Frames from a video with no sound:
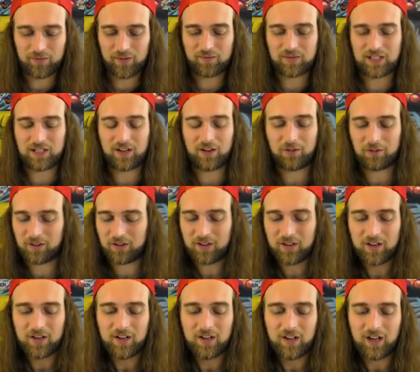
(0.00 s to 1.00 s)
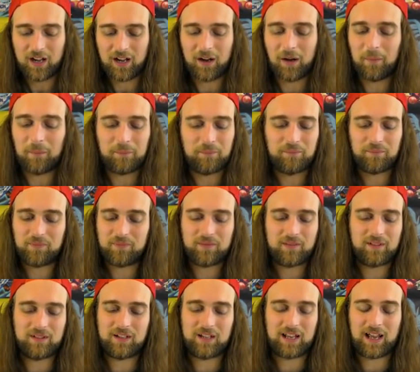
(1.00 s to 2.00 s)
1500. Um,
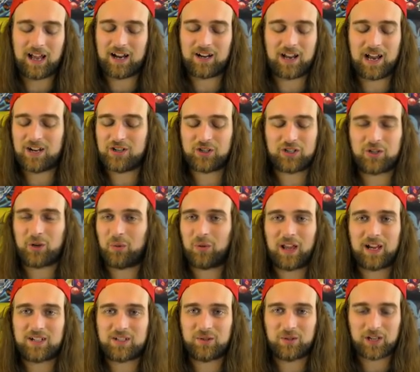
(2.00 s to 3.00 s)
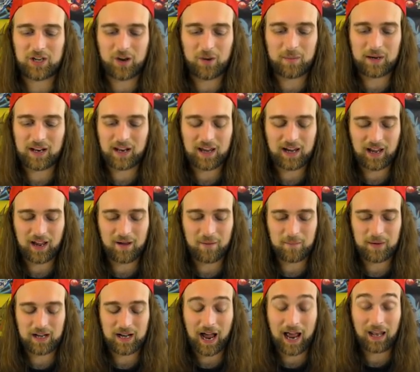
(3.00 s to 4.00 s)
I, I, just don't like Tsukiyomi. Like, I
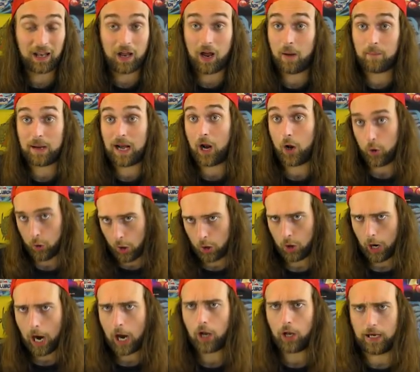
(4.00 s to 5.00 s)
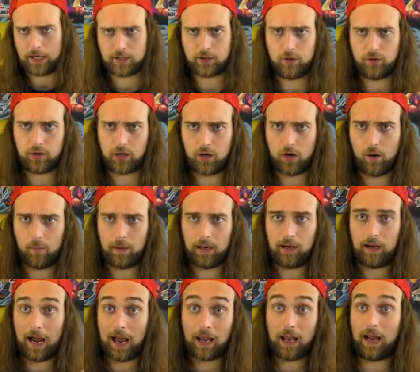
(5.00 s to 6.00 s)
mean, I, I mean, I, I, I like
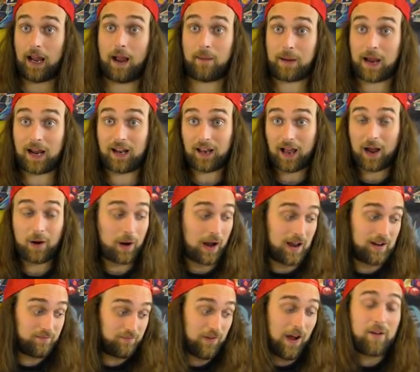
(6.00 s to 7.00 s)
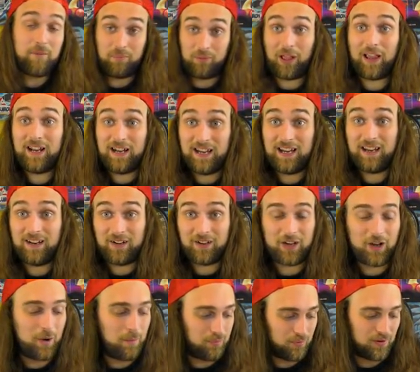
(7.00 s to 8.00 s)
Tsukiyomi. I like, I mean, I, I I've played it in
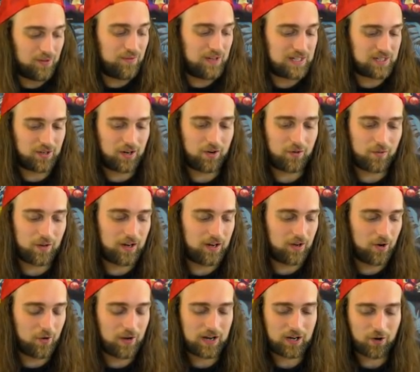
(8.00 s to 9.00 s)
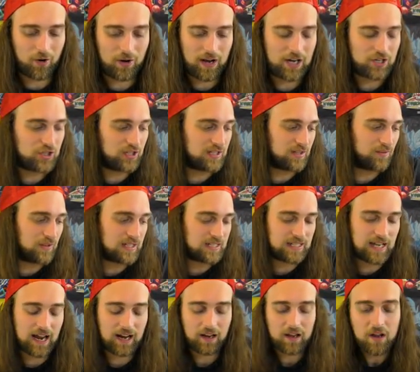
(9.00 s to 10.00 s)
you know previous uh, you know incarnations of this
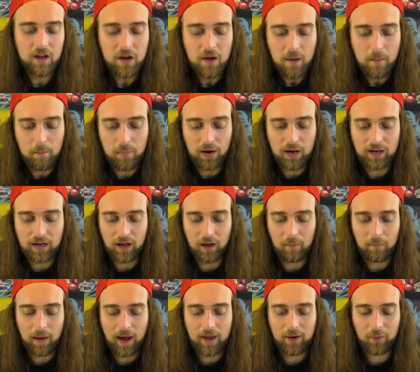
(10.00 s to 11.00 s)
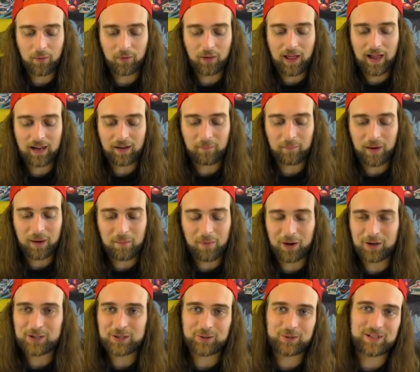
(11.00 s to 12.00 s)
deck, but um, I don't like my
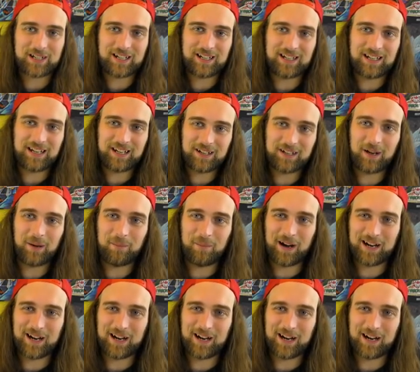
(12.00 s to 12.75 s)
monsters getting eaten up